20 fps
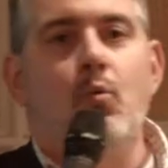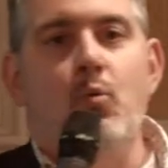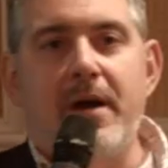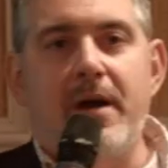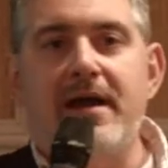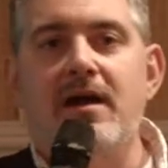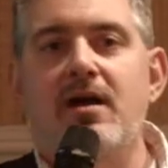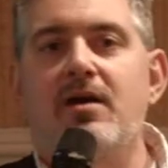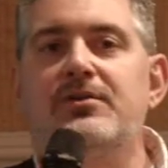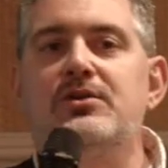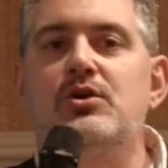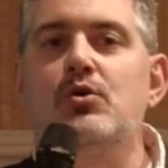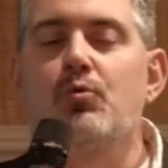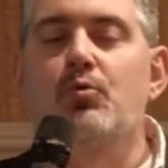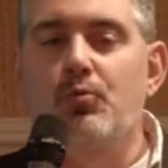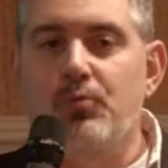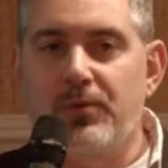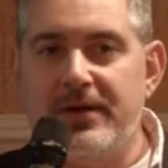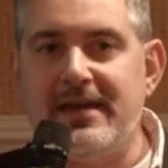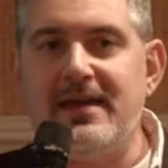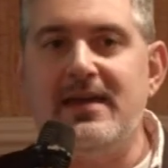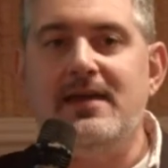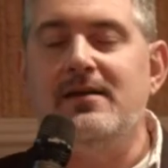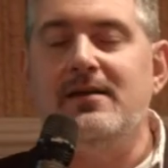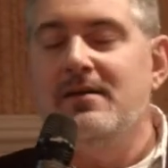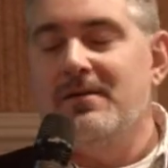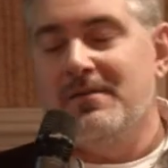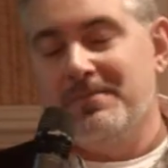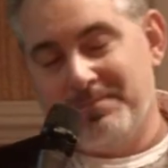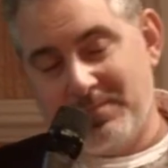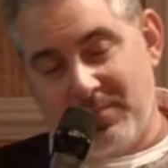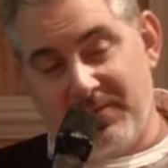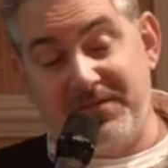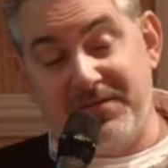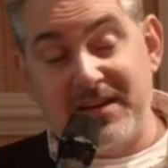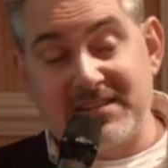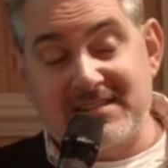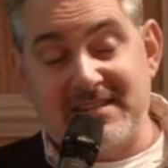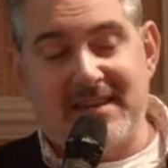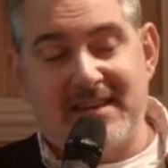where you
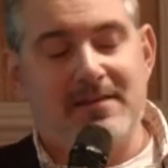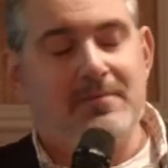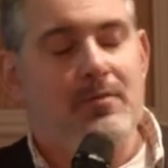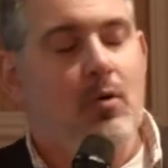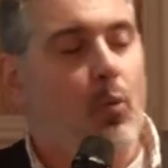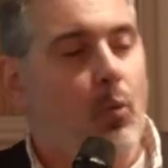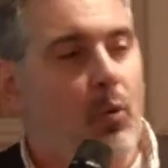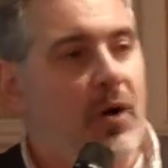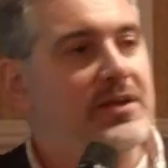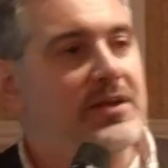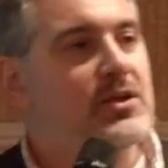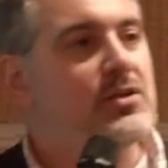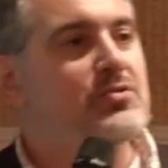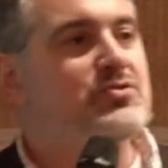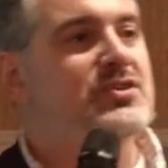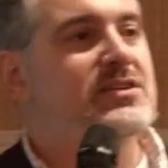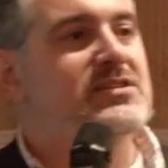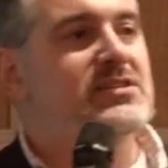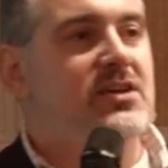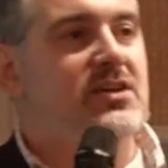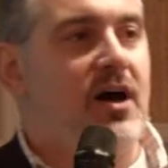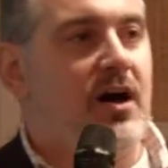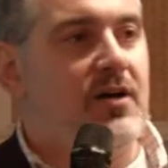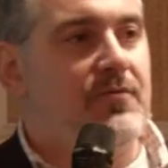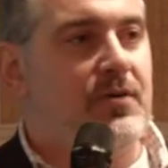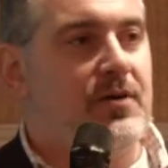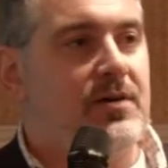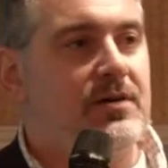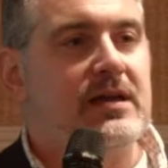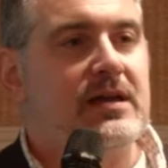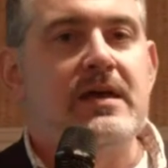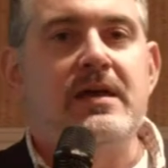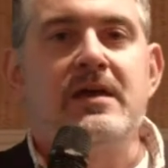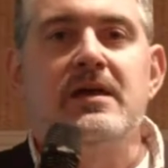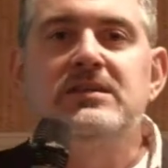revisit what you just covered